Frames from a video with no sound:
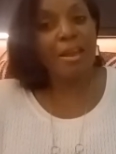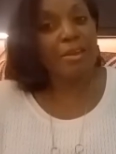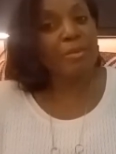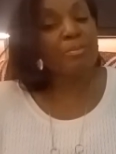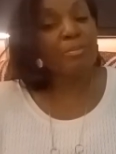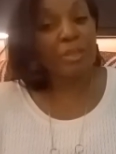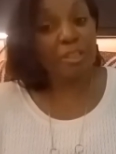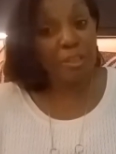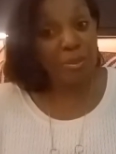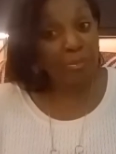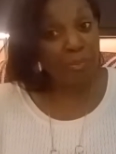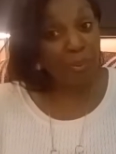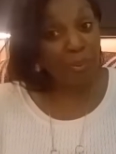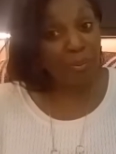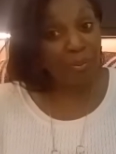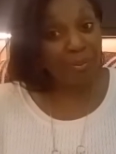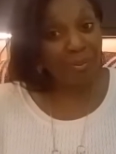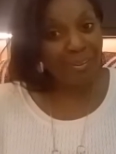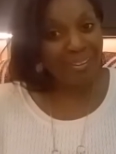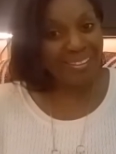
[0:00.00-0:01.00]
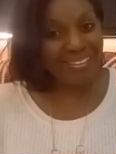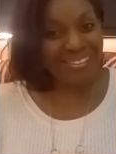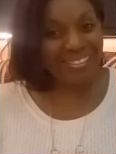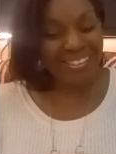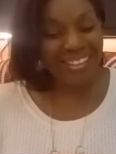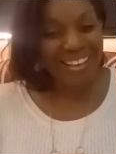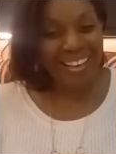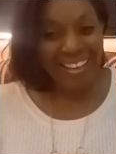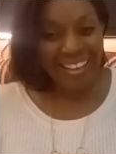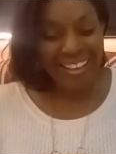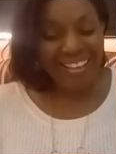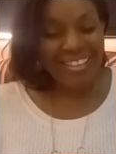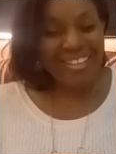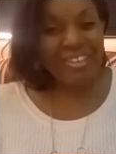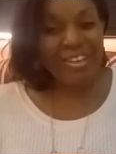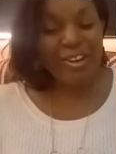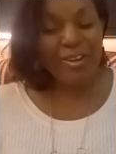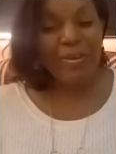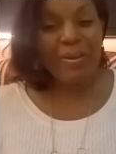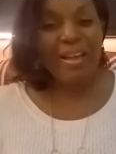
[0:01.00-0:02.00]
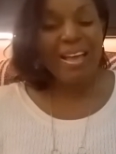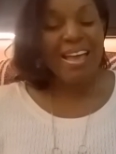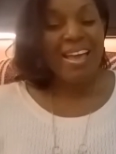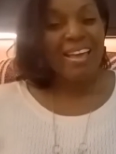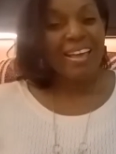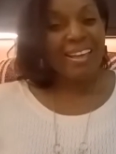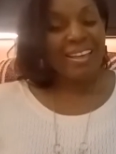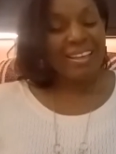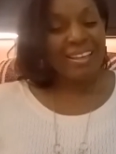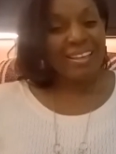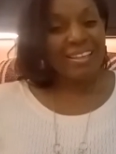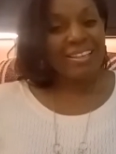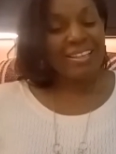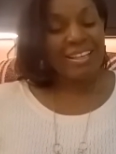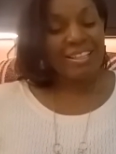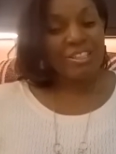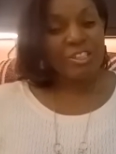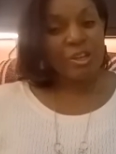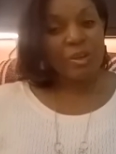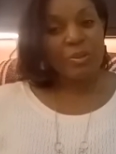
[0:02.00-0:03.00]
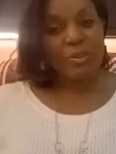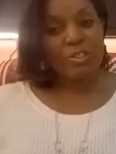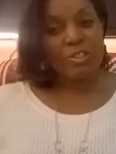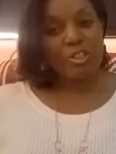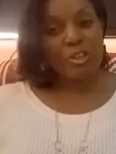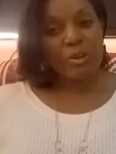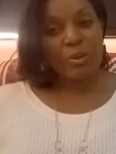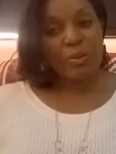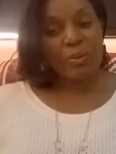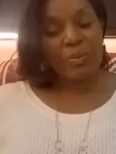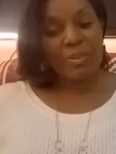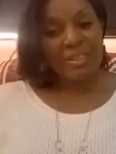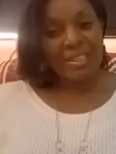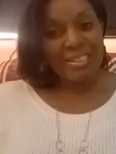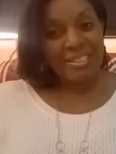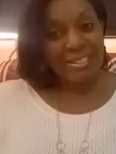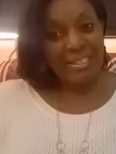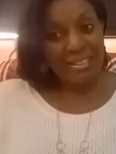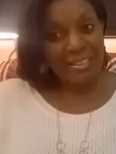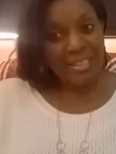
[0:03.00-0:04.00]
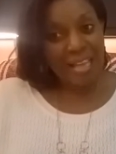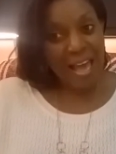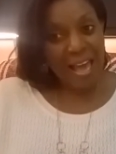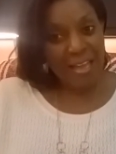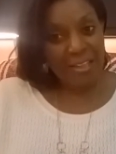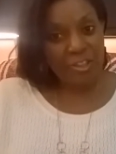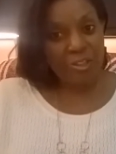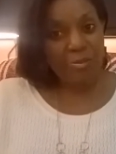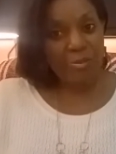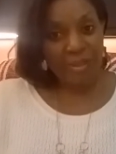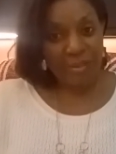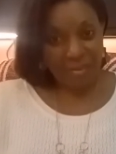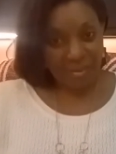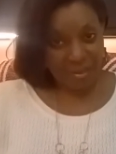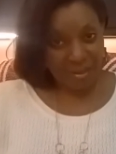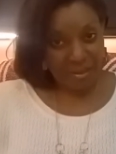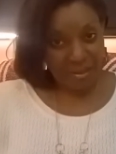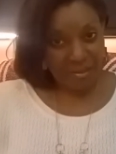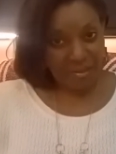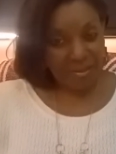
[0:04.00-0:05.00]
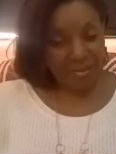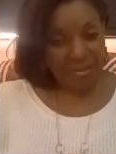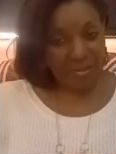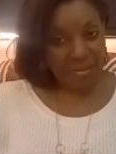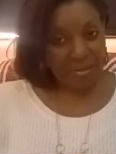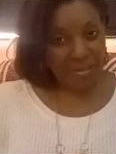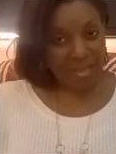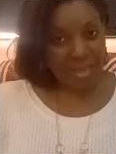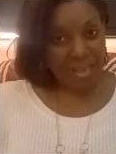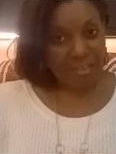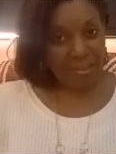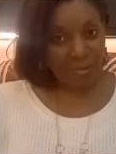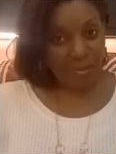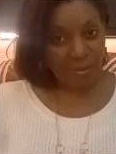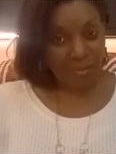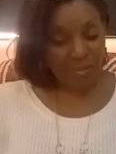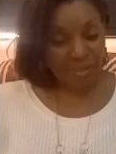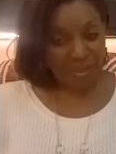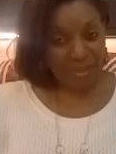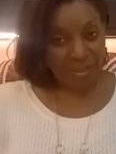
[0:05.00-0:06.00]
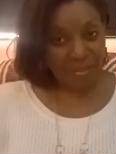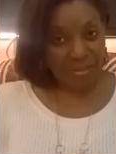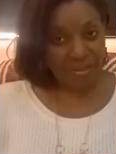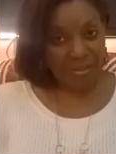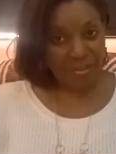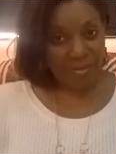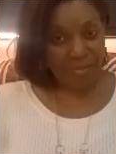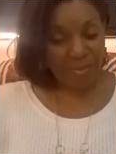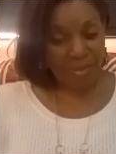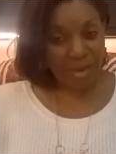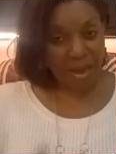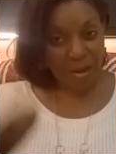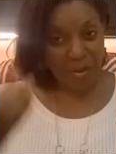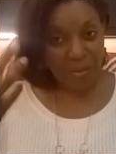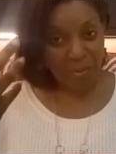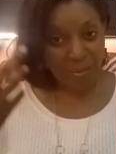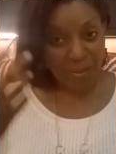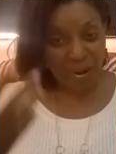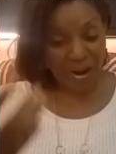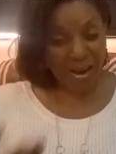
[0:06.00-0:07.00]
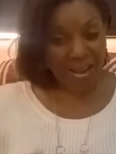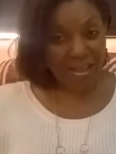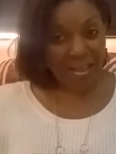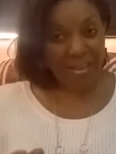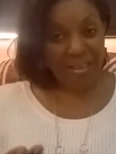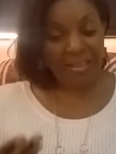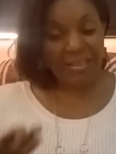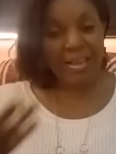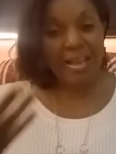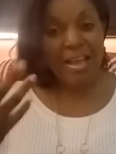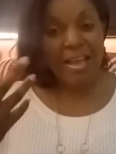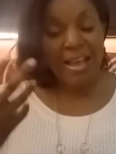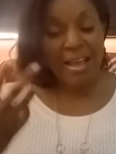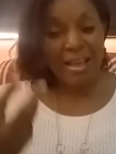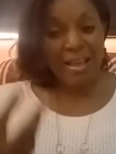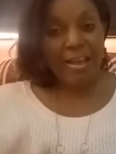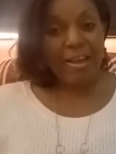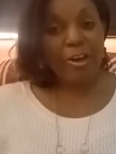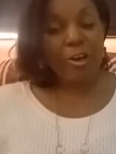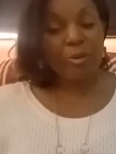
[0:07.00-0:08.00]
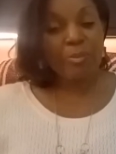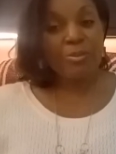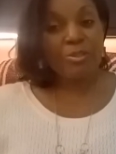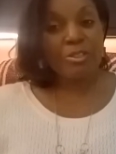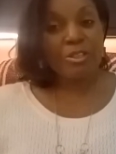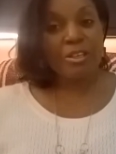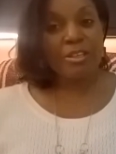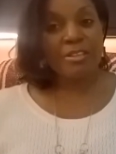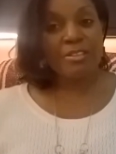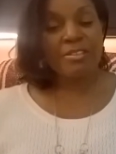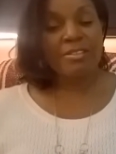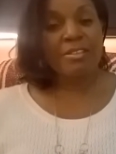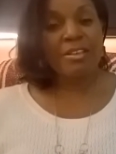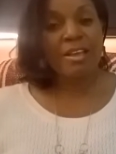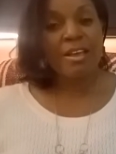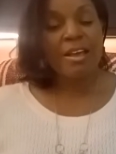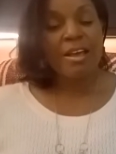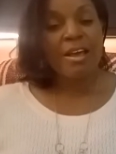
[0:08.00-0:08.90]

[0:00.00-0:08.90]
like people. It can, so this attachment thing, this attachment mechanism in our brain helps us